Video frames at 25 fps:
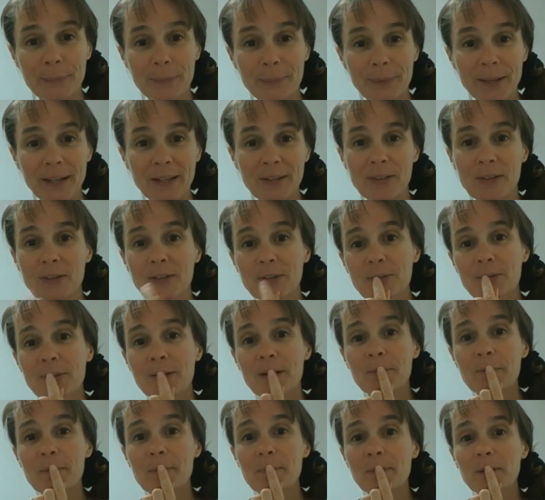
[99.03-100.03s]
like this,
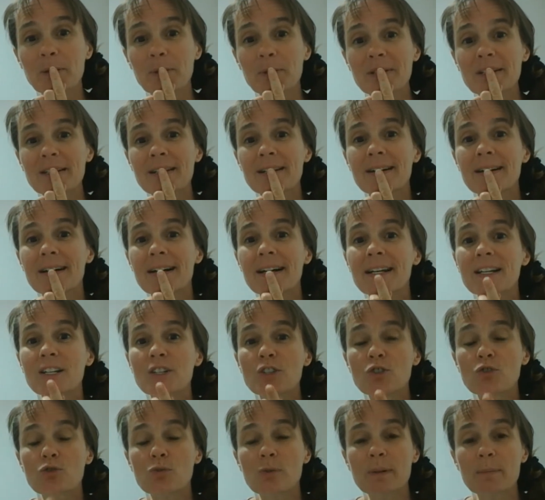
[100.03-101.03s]
and we blow a tiny
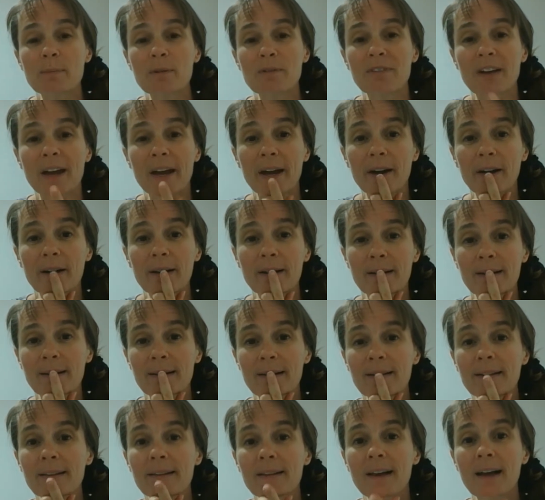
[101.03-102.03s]
stream of air
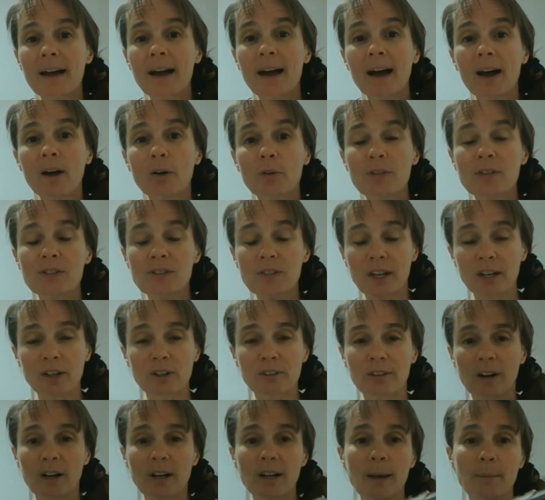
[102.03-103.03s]
out the center of
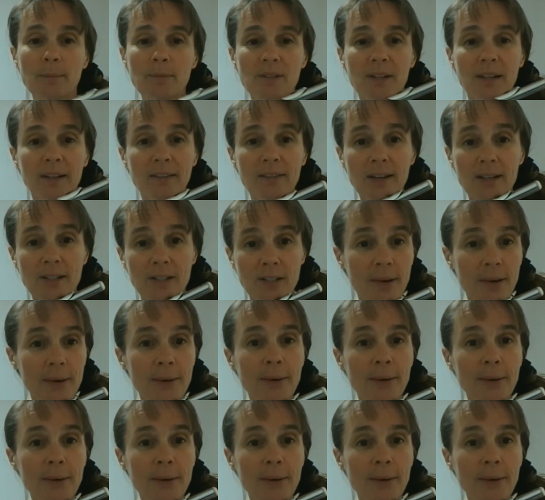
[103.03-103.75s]
our lips like this.